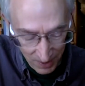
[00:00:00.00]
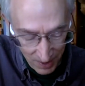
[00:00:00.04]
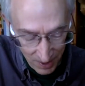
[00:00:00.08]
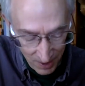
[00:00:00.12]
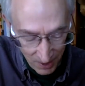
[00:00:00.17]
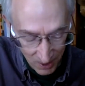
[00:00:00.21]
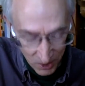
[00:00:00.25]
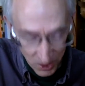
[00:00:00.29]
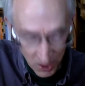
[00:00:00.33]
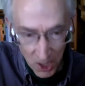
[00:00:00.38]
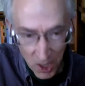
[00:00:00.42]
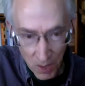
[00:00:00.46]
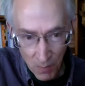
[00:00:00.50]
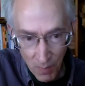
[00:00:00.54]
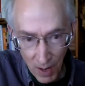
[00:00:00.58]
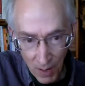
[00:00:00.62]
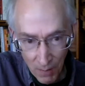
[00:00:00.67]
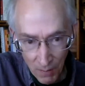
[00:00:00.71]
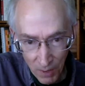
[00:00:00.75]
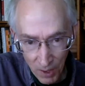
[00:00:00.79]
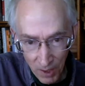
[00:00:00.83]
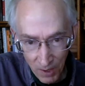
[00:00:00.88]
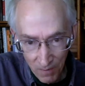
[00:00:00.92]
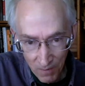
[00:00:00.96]
a senior
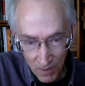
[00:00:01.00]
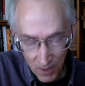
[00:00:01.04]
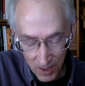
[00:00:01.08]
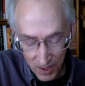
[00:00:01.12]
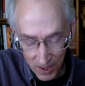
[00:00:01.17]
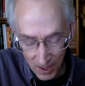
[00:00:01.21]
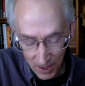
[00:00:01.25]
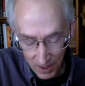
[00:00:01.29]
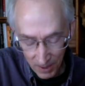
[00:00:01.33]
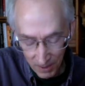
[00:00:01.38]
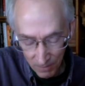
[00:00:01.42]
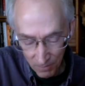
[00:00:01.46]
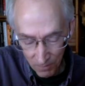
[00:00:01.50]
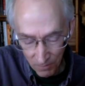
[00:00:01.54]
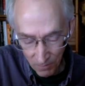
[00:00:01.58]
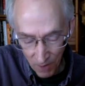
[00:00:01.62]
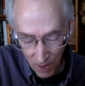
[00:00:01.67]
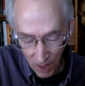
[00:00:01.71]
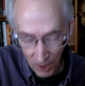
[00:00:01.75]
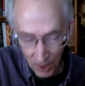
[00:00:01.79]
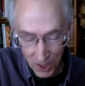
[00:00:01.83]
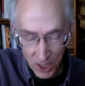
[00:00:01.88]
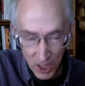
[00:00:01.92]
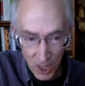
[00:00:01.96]
member of the um,
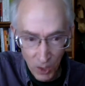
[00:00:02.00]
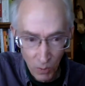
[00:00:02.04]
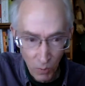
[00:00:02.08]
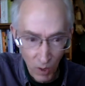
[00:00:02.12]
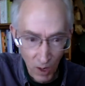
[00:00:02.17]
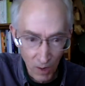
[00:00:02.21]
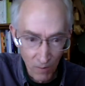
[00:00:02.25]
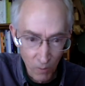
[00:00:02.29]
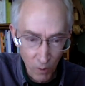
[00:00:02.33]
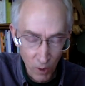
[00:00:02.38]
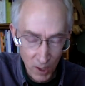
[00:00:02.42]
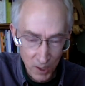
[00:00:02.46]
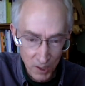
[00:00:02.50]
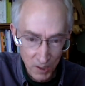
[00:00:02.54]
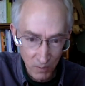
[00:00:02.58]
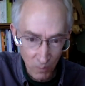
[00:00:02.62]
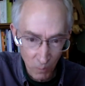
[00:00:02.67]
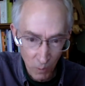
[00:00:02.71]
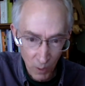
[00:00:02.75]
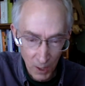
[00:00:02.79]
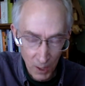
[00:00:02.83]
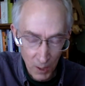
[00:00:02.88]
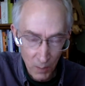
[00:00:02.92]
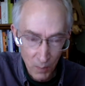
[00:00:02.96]
volunteer workforce of
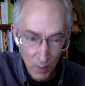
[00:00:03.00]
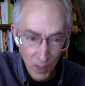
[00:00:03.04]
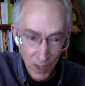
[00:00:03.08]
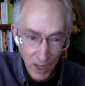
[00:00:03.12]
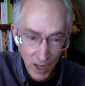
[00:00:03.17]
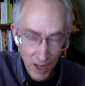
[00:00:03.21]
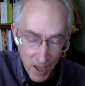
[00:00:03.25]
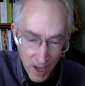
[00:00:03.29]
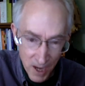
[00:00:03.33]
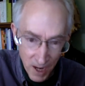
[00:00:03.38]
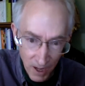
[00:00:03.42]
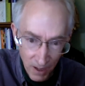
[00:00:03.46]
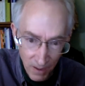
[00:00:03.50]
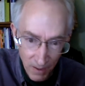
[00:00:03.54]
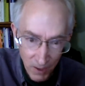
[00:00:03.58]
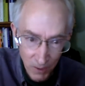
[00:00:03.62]
Wikipedia.